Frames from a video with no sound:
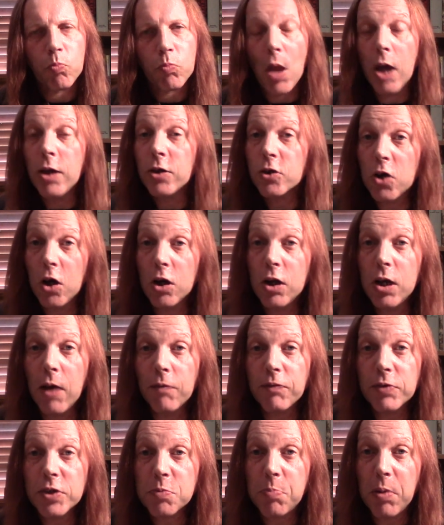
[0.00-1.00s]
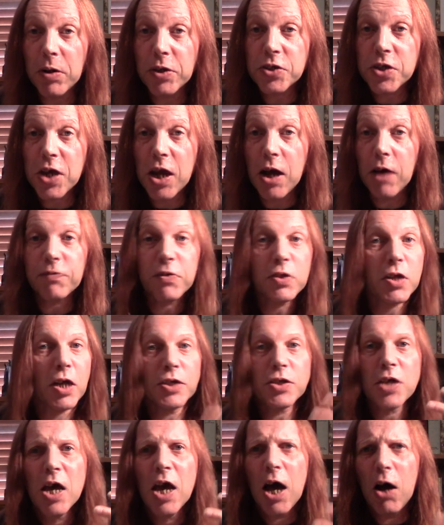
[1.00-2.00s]
It's got a lovely spicy
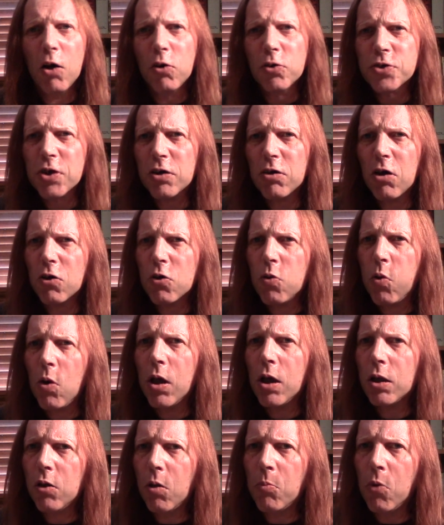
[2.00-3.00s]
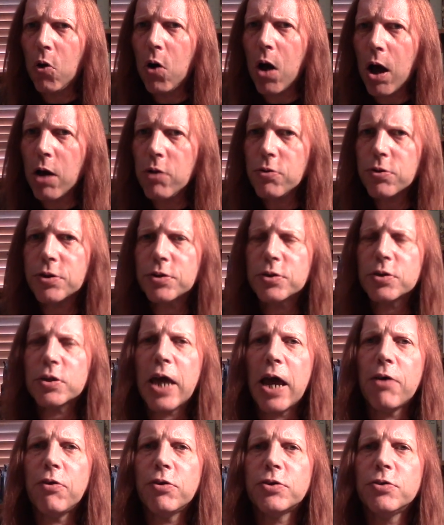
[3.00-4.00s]
aftertaste. I also got quite a lot more oak
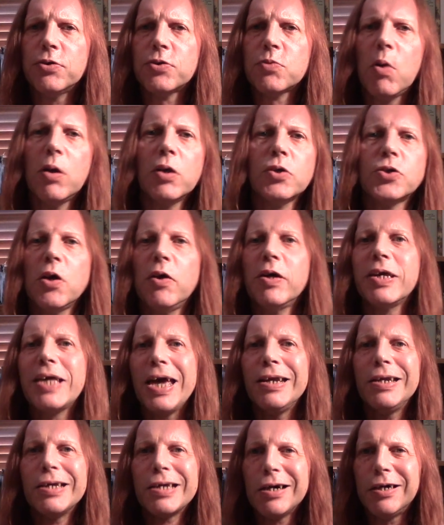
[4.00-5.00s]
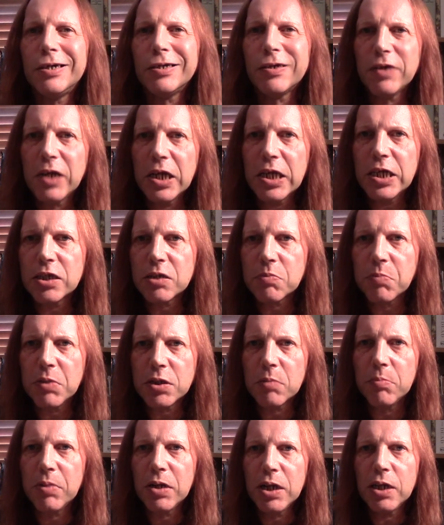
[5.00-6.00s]
character as well. So again, it kind of leads me
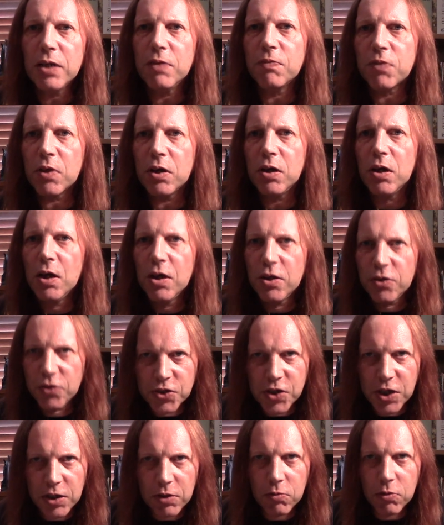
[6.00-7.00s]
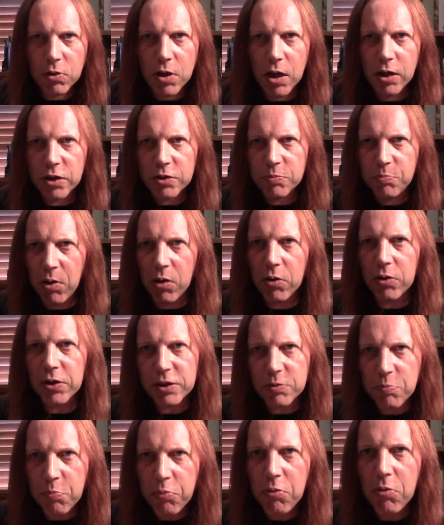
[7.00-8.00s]
to believe that the single cask bottling
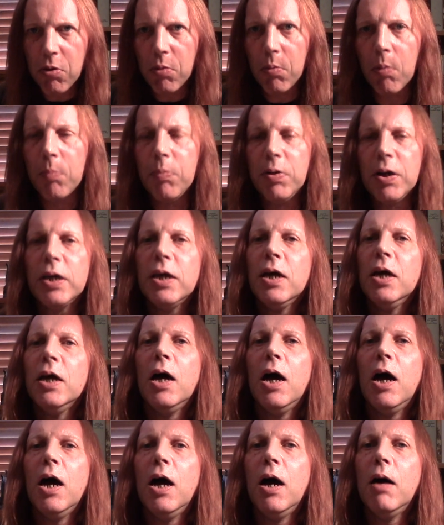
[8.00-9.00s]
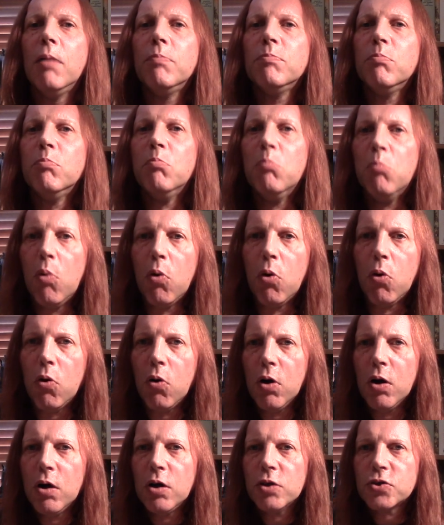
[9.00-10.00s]
is probably
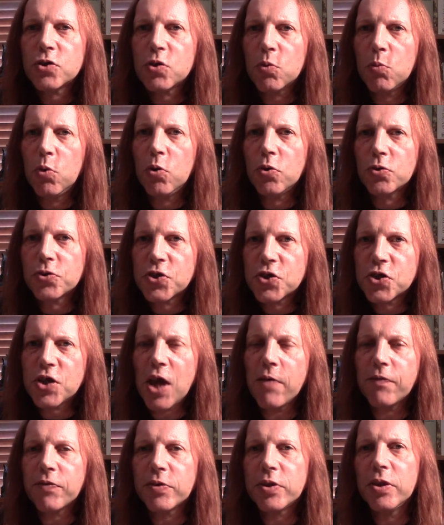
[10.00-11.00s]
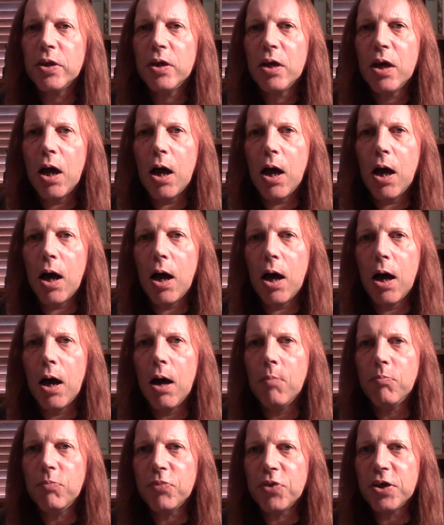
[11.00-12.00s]
more towards 7
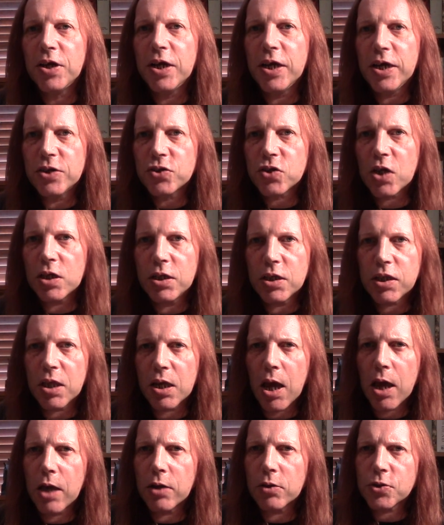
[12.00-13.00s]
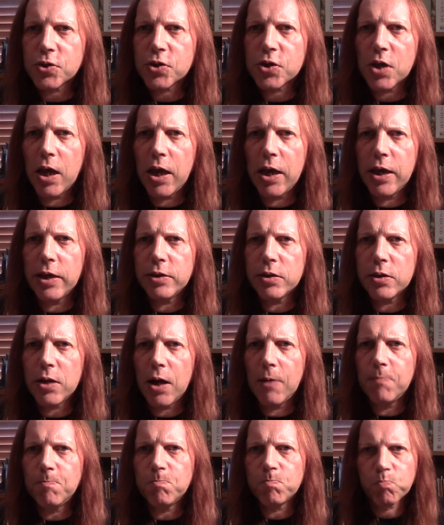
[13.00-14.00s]
than it is anything else. And
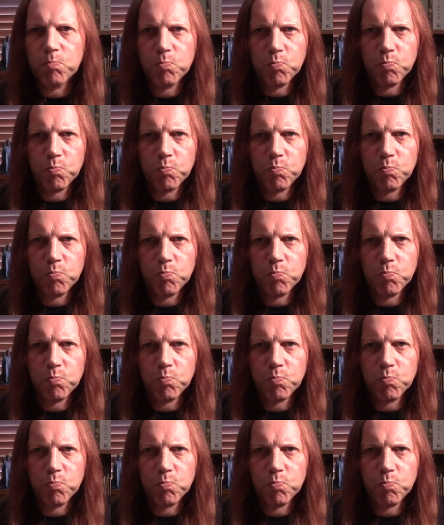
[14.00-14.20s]
I'm